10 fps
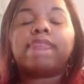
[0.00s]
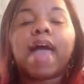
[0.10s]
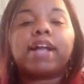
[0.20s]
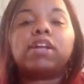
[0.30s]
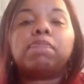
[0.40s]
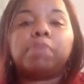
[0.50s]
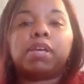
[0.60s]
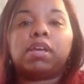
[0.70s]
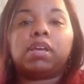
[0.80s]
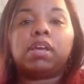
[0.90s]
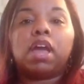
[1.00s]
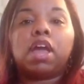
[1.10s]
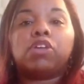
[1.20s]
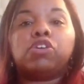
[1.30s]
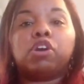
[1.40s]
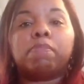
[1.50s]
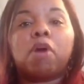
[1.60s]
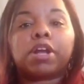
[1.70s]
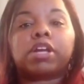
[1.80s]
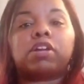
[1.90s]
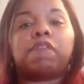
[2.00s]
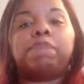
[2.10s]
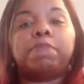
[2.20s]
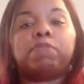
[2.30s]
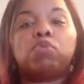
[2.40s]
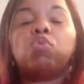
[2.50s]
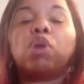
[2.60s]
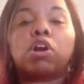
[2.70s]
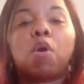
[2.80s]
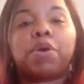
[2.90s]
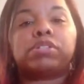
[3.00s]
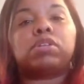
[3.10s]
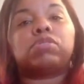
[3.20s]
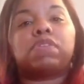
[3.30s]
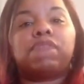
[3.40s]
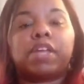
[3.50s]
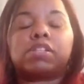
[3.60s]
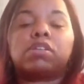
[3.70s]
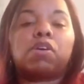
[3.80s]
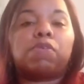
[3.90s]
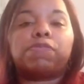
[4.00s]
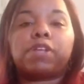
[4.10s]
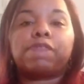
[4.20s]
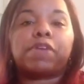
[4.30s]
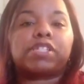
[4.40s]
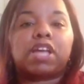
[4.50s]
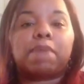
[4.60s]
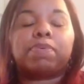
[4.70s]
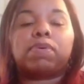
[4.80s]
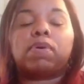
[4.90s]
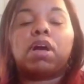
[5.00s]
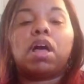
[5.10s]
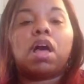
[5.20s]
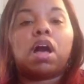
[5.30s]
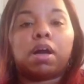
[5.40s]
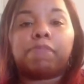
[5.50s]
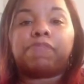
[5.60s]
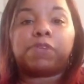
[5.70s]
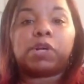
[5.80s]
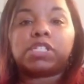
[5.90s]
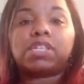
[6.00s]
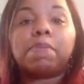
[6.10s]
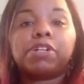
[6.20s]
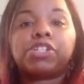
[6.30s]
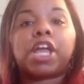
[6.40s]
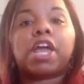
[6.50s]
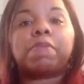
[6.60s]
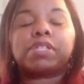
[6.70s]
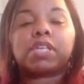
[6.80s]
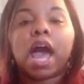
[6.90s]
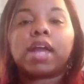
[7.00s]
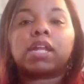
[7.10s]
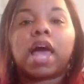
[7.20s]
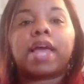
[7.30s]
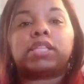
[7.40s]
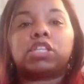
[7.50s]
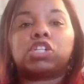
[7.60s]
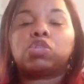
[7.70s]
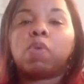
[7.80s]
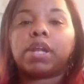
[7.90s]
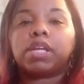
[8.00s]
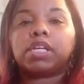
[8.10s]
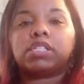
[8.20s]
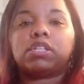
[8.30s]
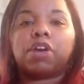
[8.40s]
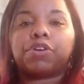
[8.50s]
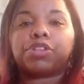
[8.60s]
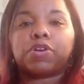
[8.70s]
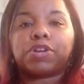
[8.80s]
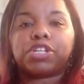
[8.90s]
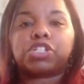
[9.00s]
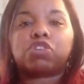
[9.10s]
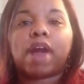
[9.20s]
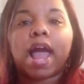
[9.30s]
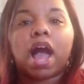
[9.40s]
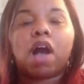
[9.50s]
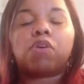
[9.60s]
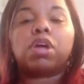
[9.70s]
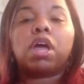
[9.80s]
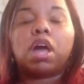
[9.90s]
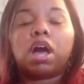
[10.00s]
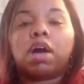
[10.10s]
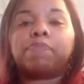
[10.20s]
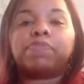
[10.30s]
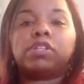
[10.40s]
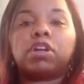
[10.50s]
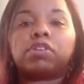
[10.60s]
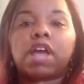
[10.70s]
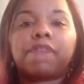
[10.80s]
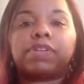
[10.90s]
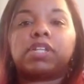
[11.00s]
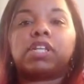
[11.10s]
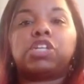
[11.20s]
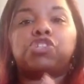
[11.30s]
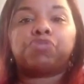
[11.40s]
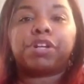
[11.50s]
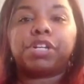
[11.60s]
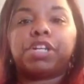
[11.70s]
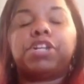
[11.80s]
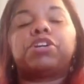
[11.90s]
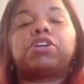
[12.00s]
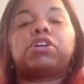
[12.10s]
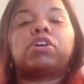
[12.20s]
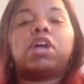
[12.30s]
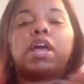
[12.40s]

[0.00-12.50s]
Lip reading: that could be your market of people who are going to those events. So say, for example, for a Summer Jam, it's kind of like the 20s, the younger 30s crowd, definitely trendier,